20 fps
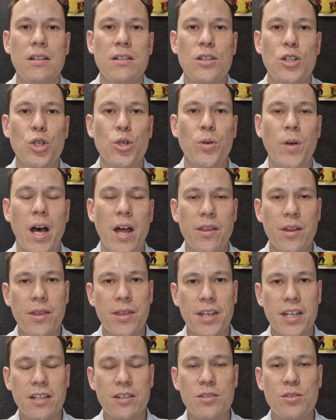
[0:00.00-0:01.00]
Two other
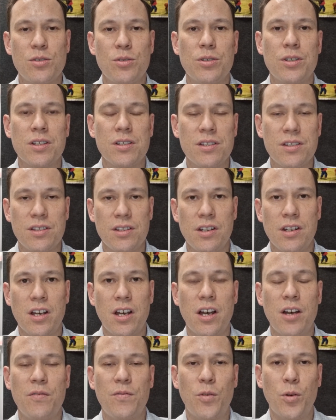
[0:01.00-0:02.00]
things to
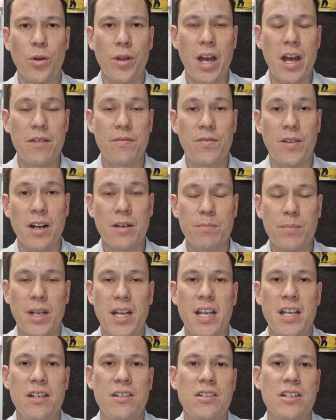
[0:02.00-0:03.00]
consider for that front
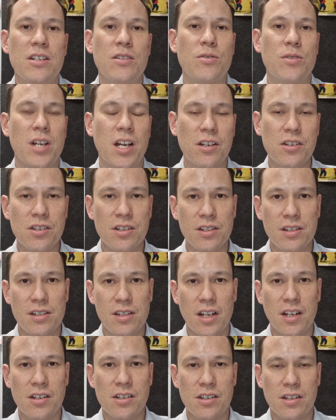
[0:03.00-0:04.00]
page introduction
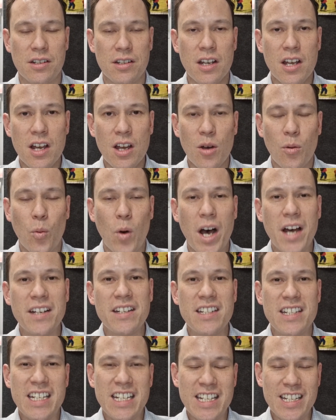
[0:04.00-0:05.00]
section.
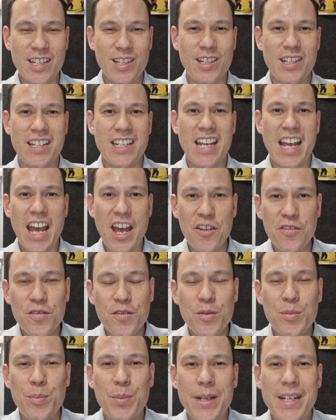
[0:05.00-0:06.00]
One is the
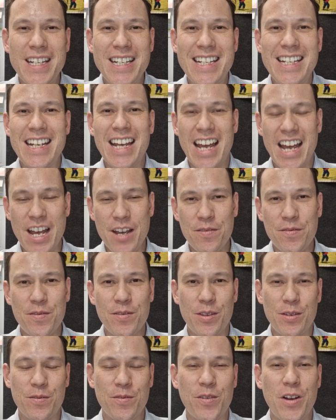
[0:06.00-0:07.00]

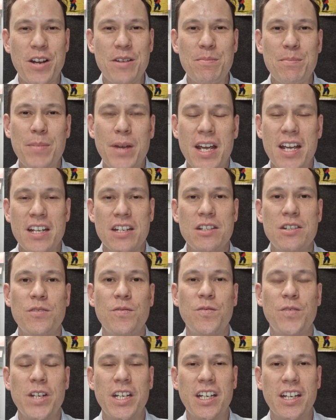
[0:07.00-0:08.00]
FPF, the front page
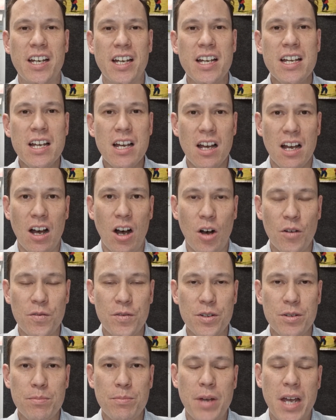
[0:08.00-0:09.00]
figure.
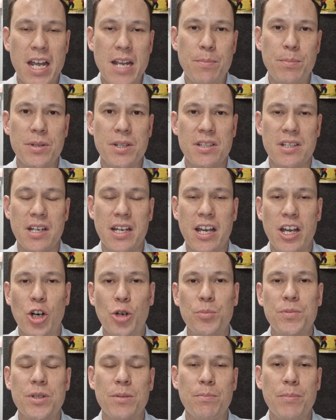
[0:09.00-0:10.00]
Often papers are
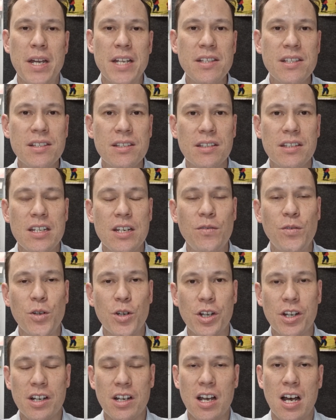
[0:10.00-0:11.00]
helped immensely if you
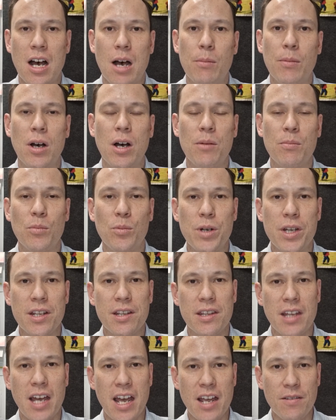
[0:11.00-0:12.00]
can come up
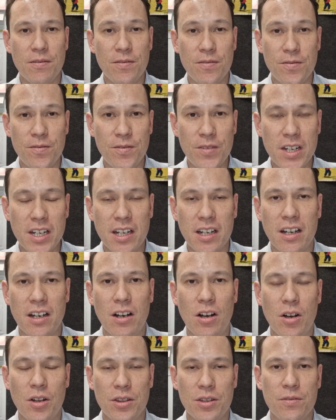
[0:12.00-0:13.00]
with a figure
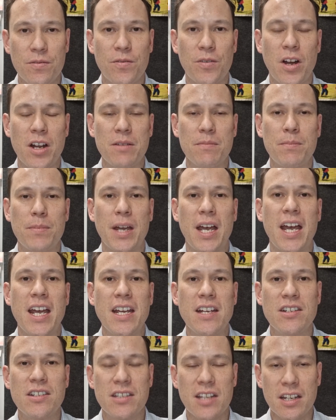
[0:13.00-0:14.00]
on the front
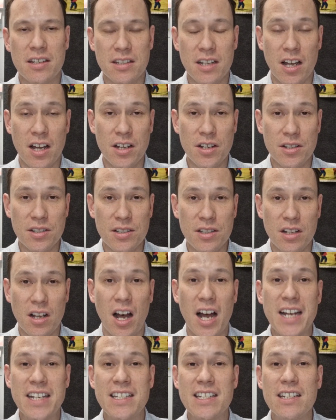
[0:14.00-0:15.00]
page that does
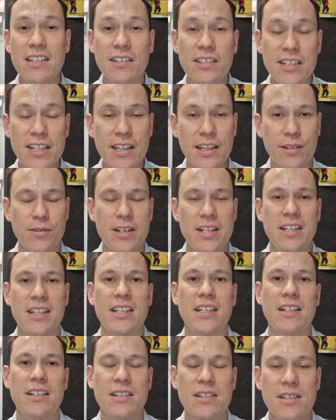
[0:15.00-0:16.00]
ideally three
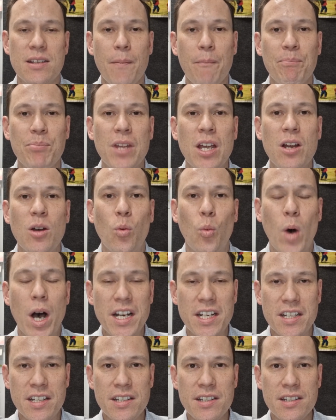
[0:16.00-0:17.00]
things.
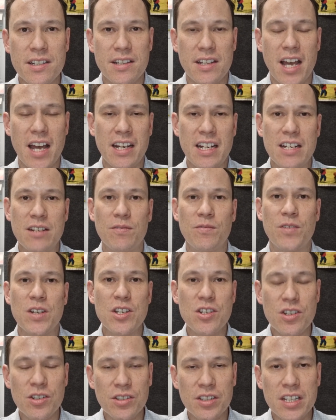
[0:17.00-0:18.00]
One is that it
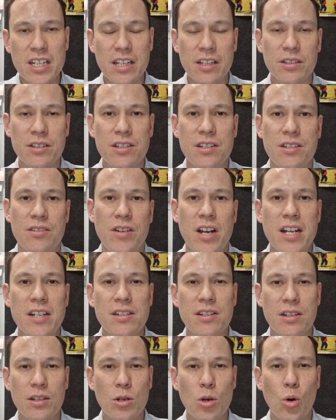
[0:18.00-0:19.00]
visually
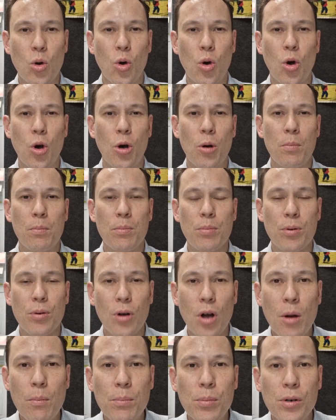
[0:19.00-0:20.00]
illustrates the core
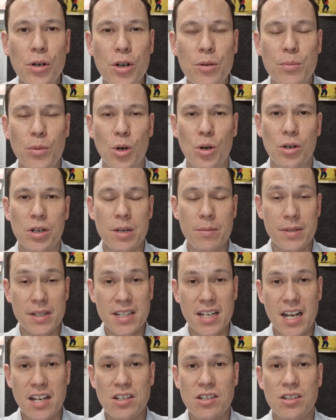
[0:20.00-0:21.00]
problem or
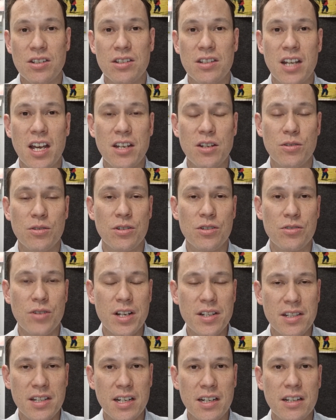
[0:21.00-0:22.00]
limitation that you're
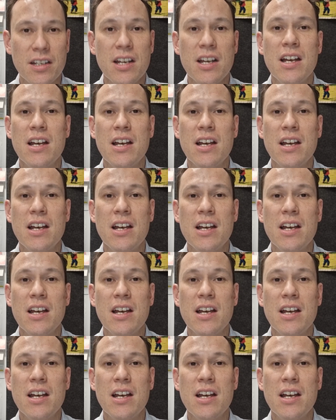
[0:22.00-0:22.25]
addressing.